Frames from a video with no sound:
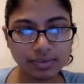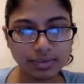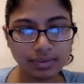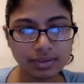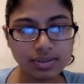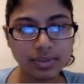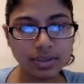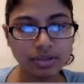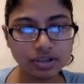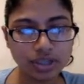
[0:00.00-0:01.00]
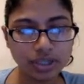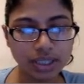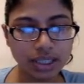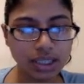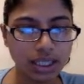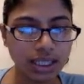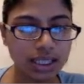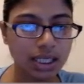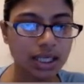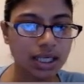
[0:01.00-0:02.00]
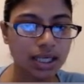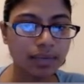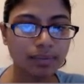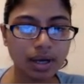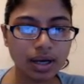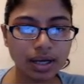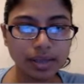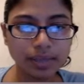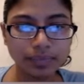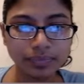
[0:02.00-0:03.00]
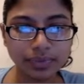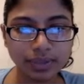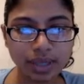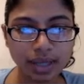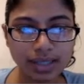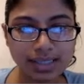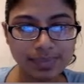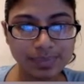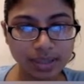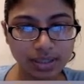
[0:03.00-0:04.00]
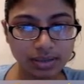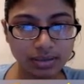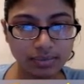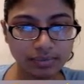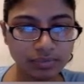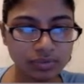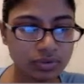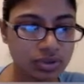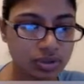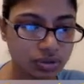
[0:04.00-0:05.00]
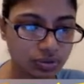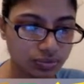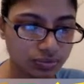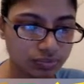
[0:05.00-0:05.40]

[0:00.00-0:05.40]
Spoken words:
this will be a little tricky, my X speed to,